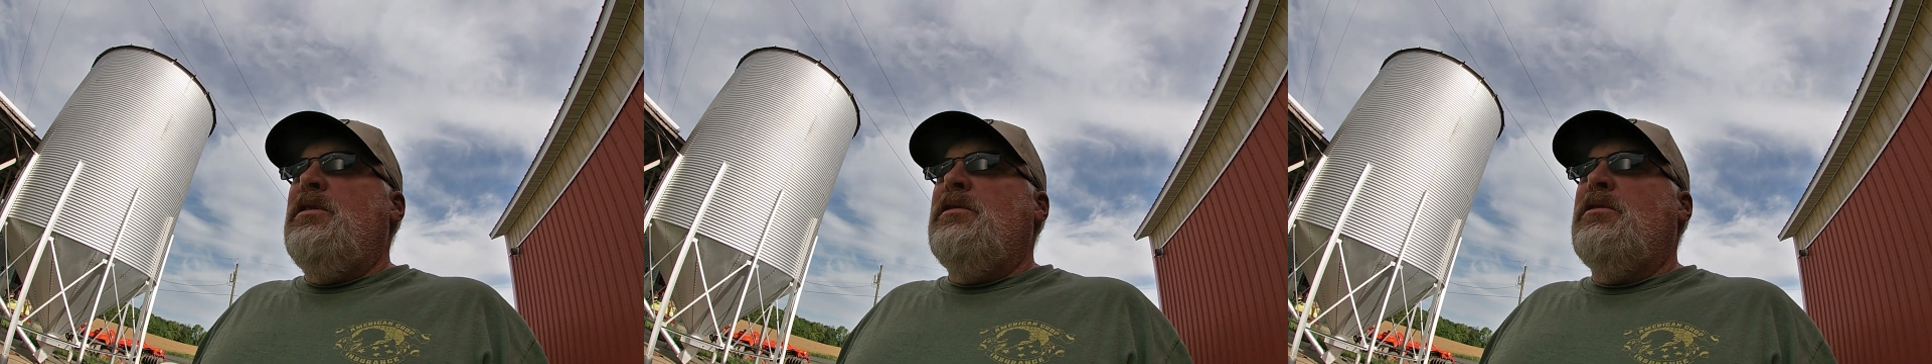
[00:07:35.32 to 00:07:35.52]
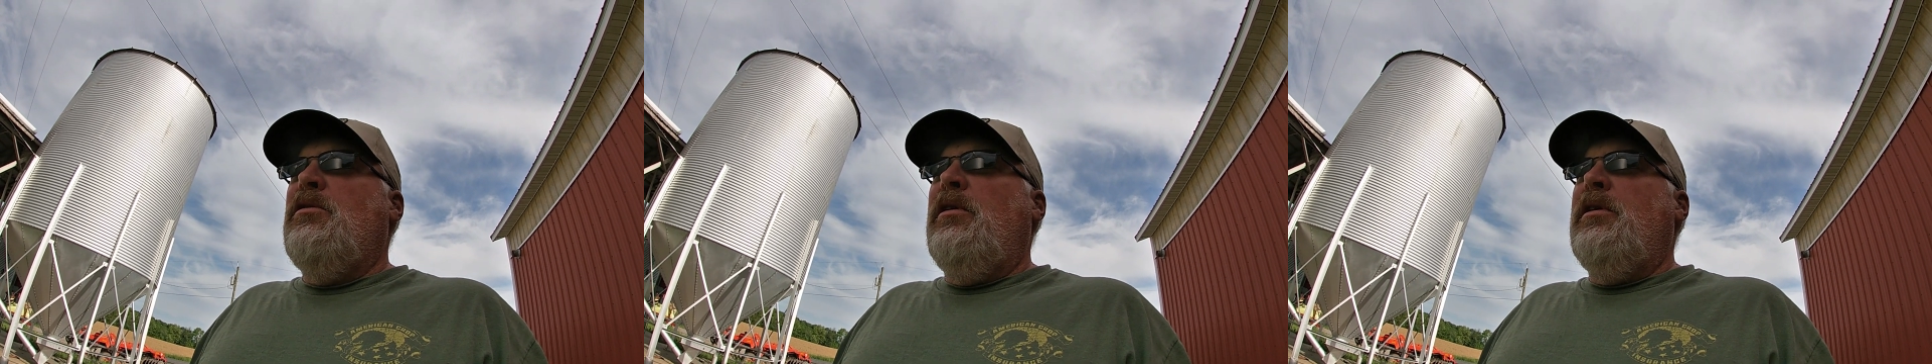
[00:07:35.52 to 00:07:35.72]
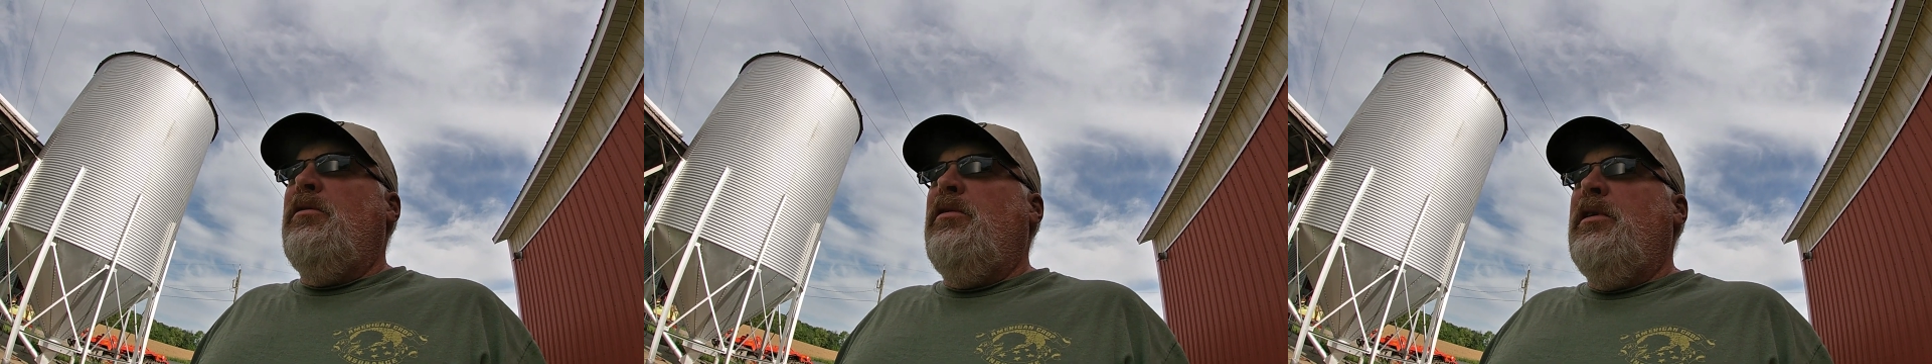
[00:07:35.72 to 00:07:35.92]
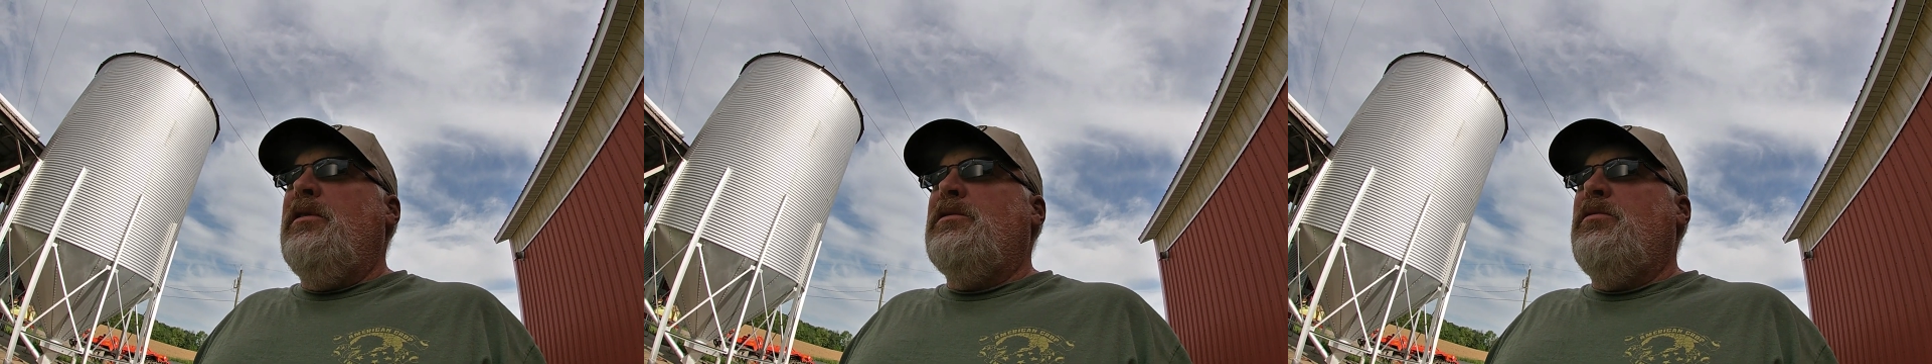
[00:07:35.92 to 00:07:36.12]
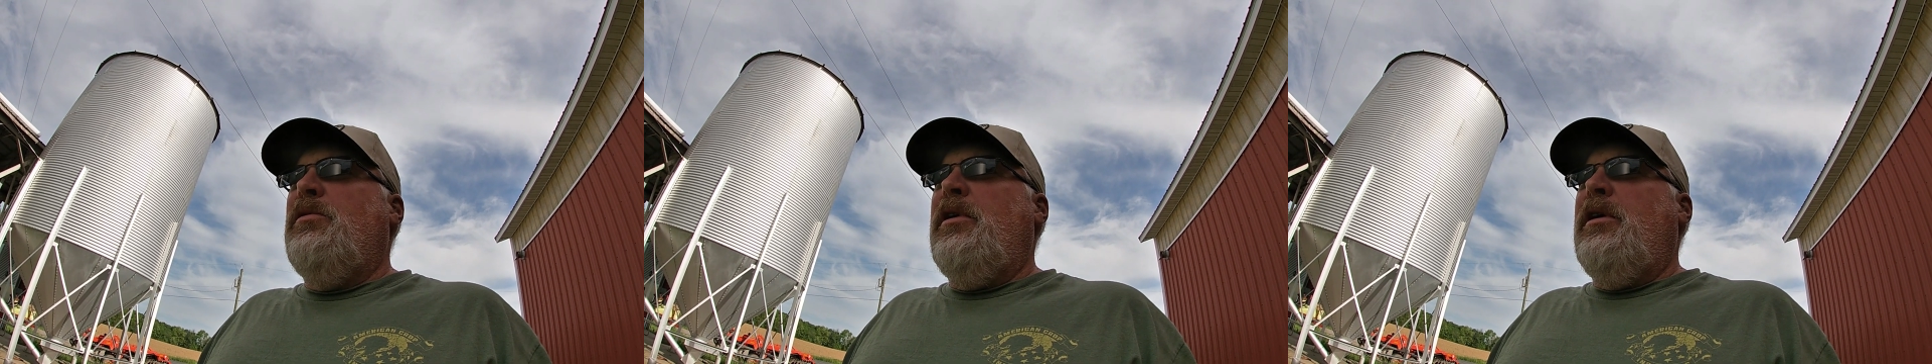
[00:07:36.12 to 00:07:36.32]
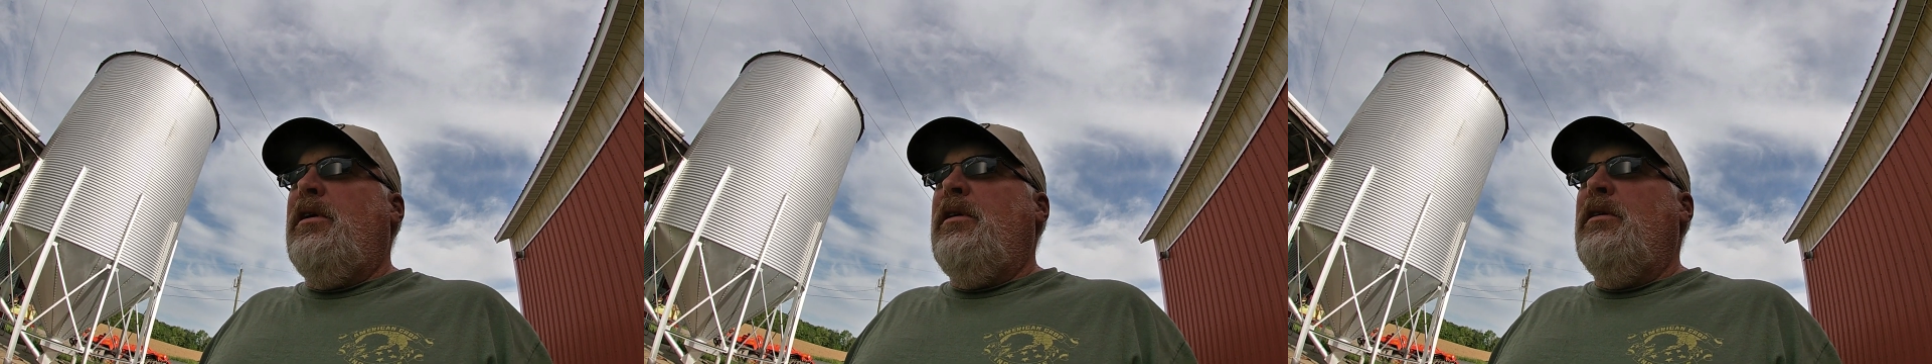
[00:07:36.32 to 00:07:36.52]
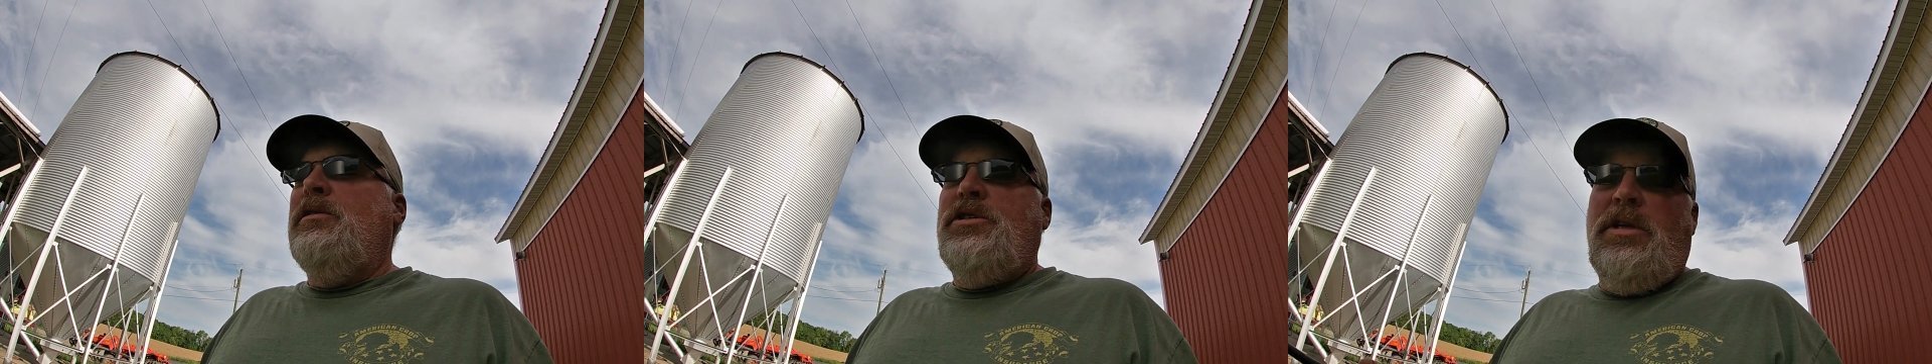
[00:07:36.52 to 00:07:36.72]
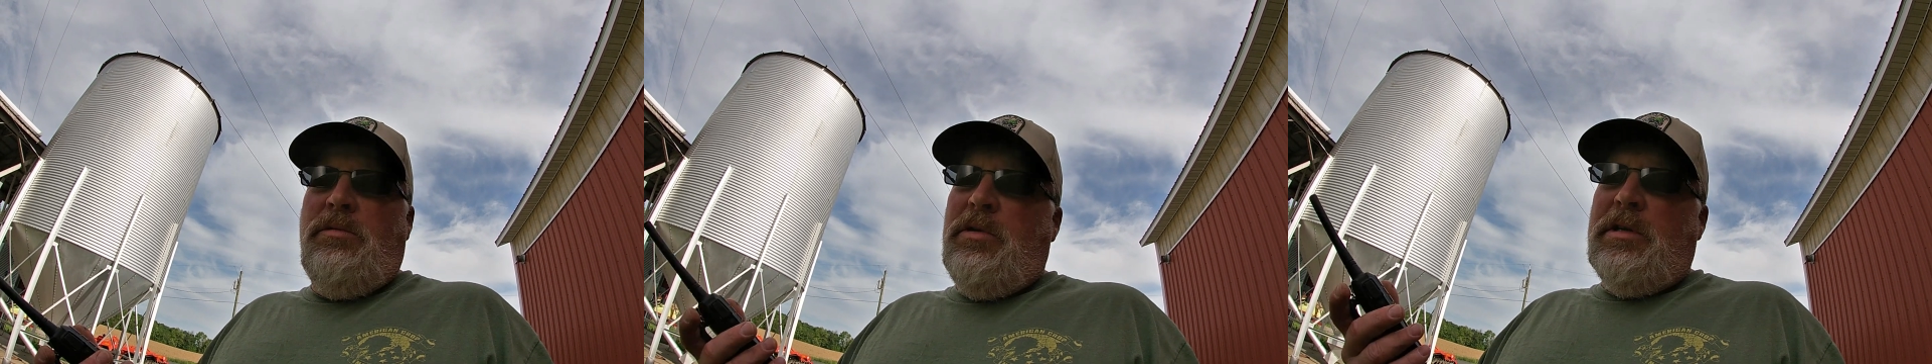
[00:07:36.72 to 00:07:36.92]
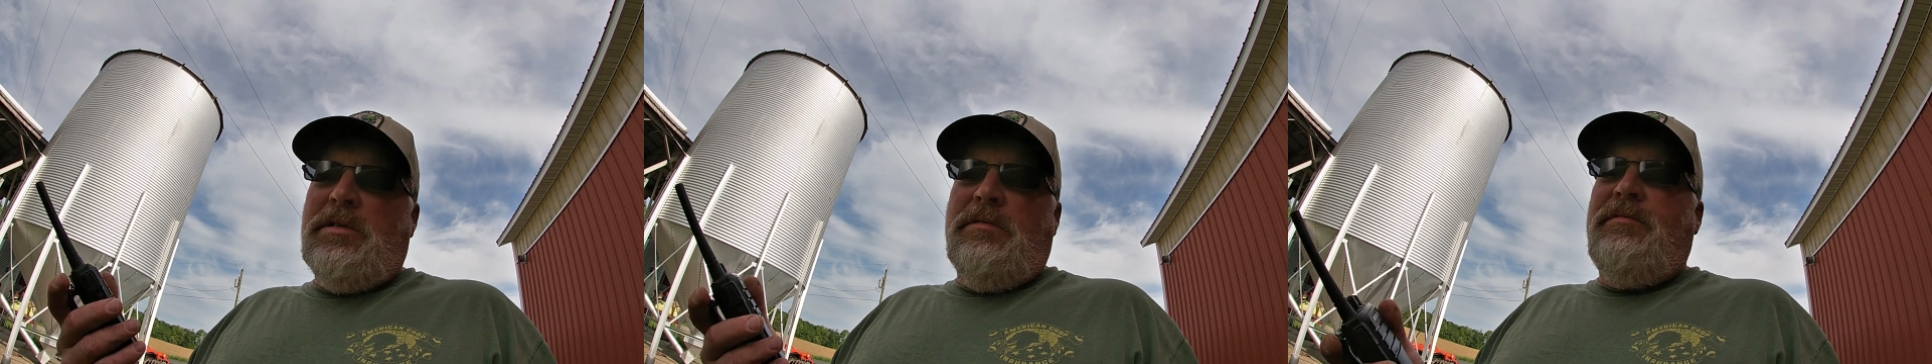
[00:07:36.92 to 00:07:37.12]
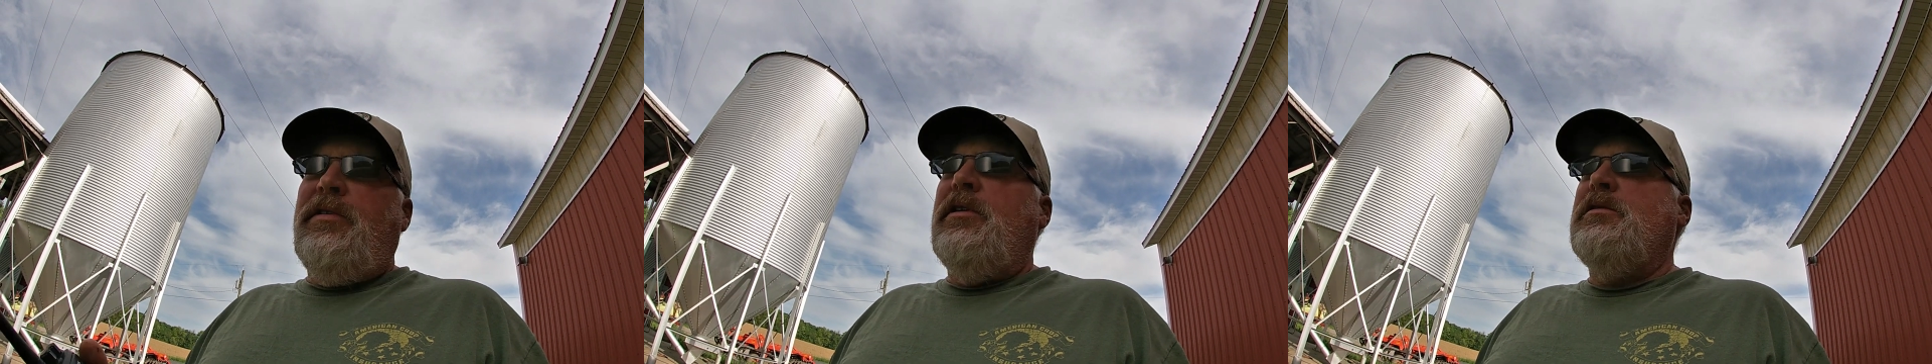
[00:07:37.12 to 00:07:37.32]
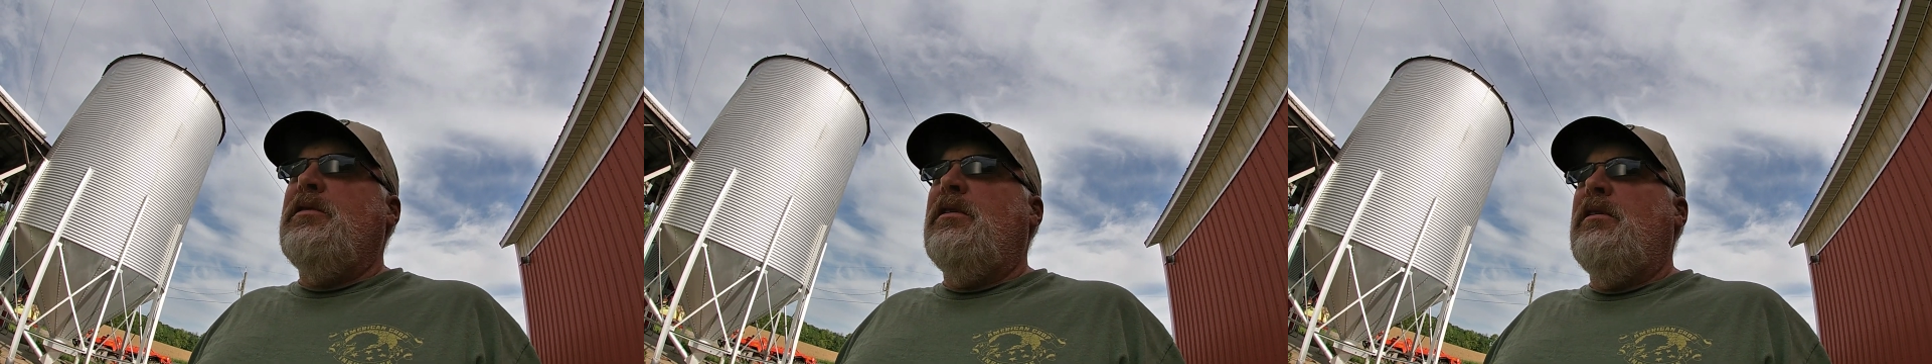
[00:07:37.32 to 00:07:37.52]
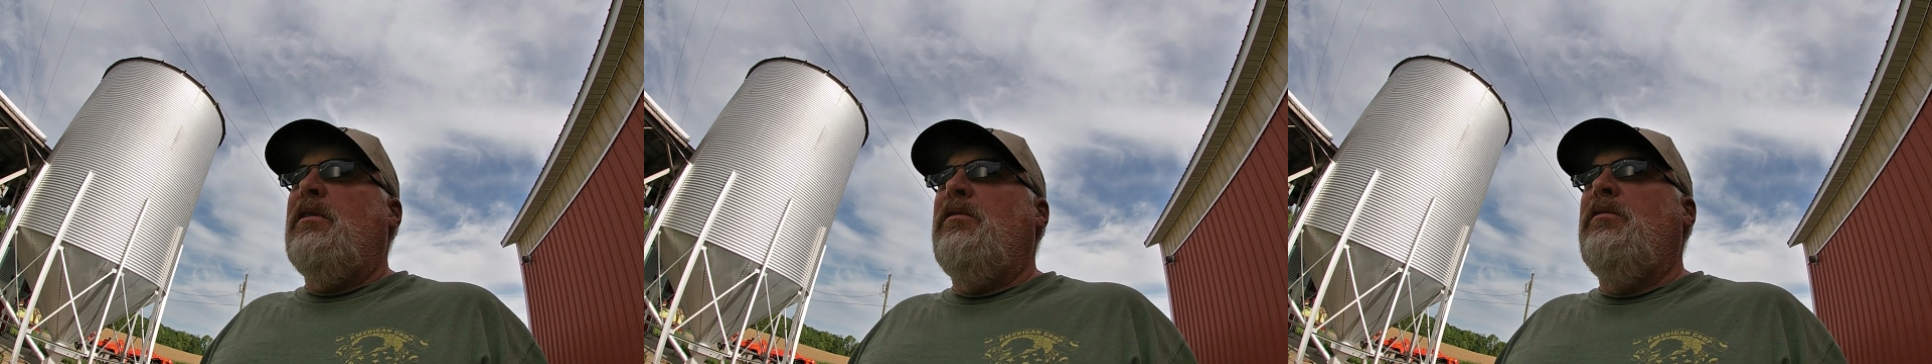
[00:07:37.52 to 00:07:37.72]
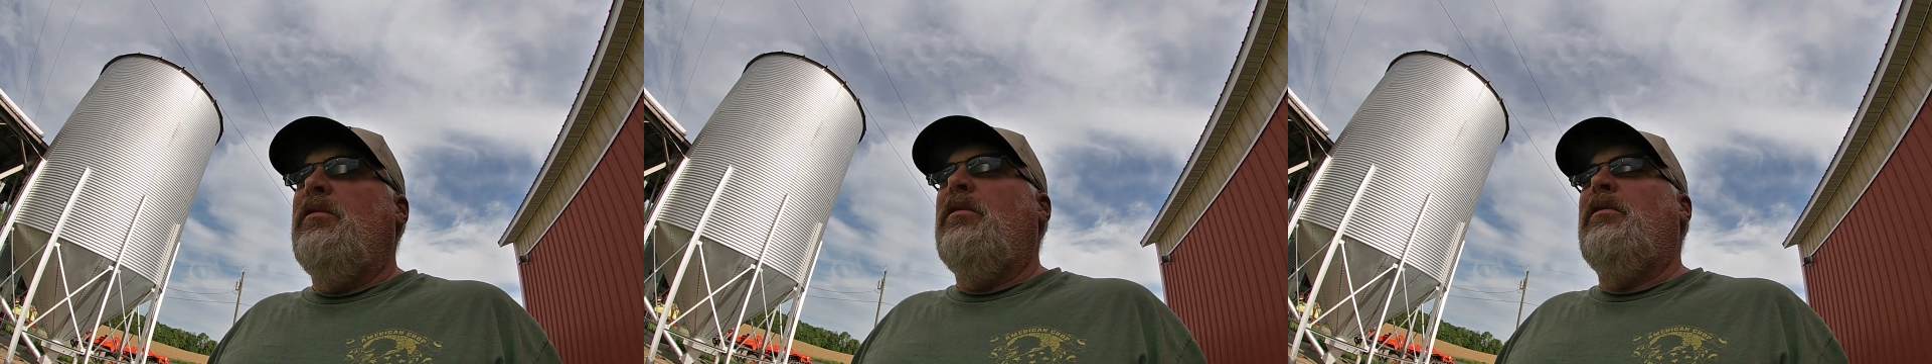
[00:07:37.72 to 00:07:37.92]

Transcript: quite a ways away. She wasn't fuzzy though.